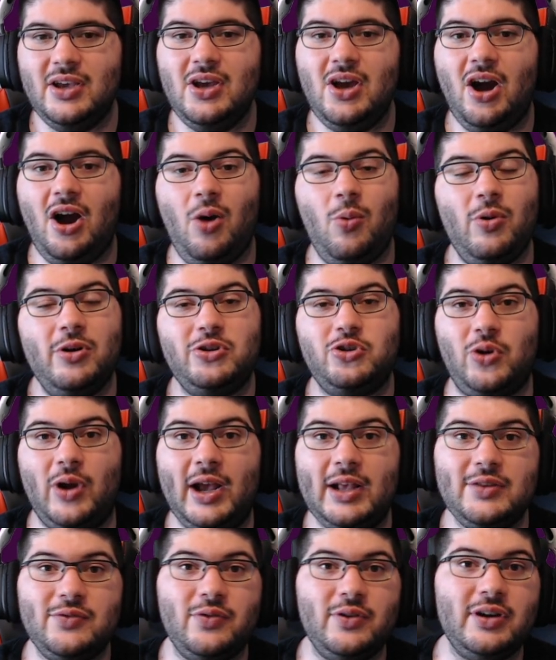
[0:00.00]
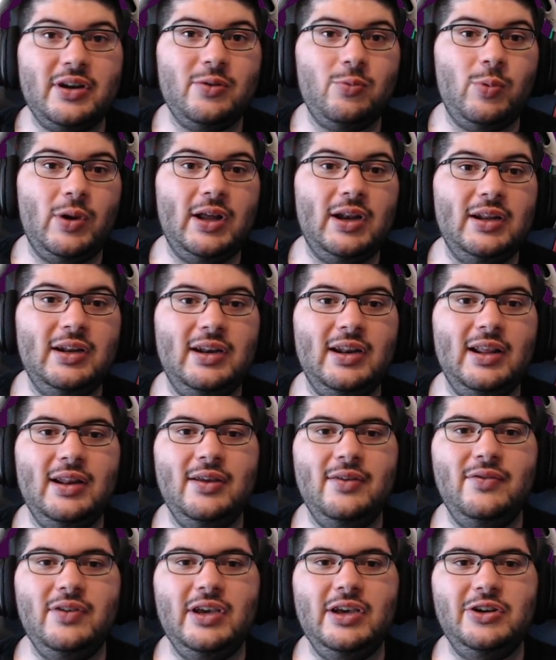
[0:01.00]
Our one transfer did well in
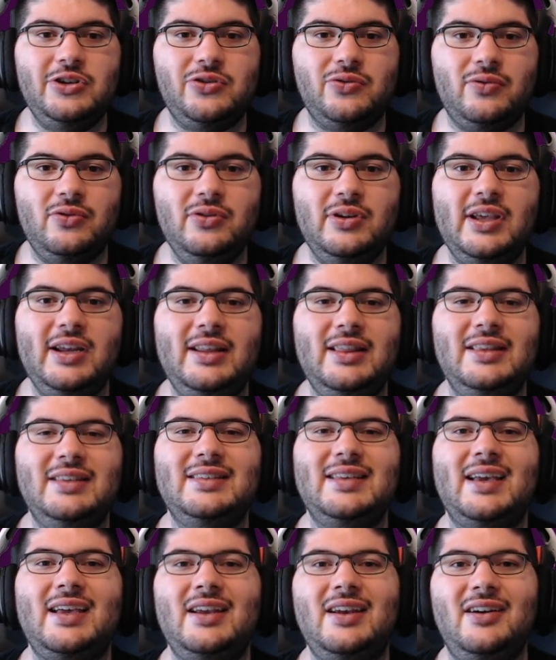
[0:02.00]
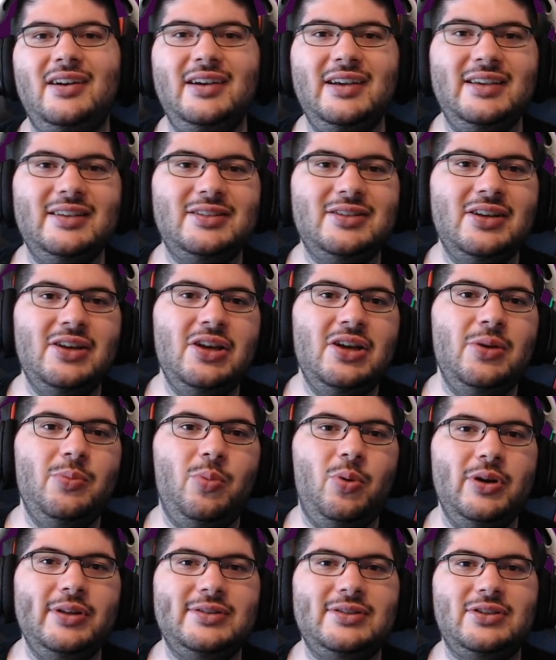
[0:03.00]
Olivier Giroud, getting the second highest
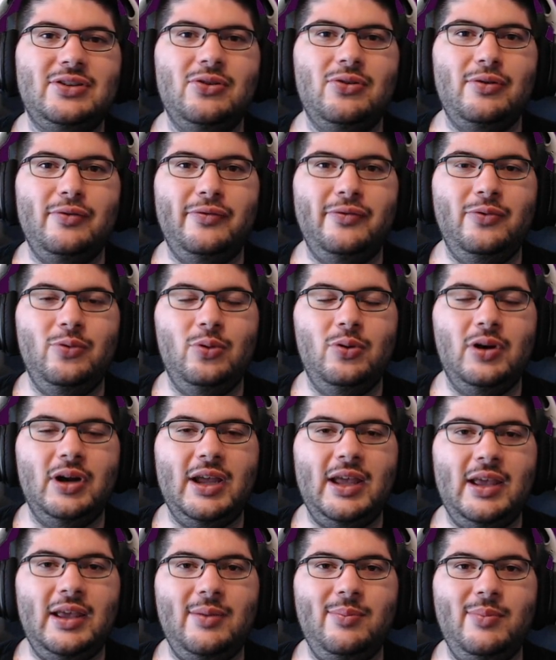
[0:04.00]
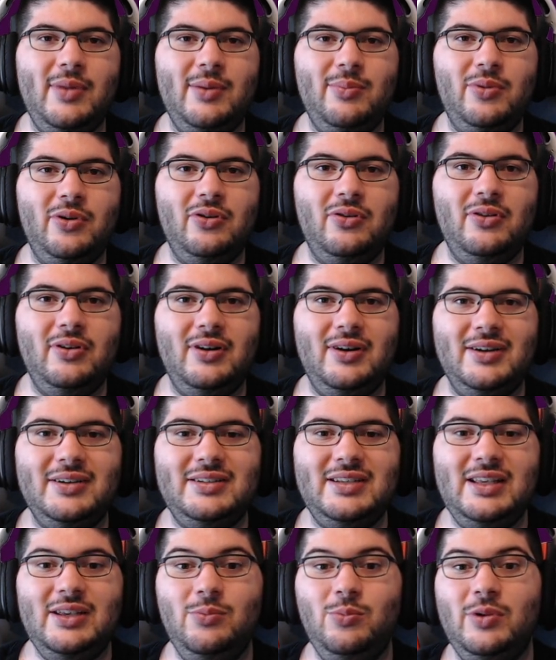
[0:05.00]
points total for a member on our
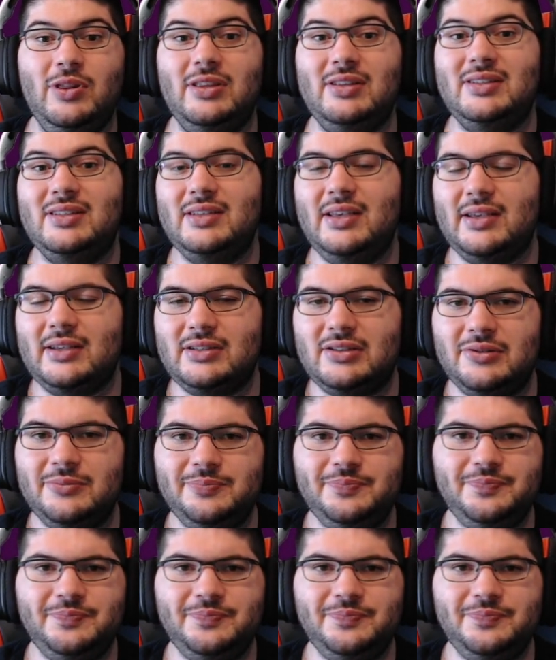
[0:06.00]
team with 6.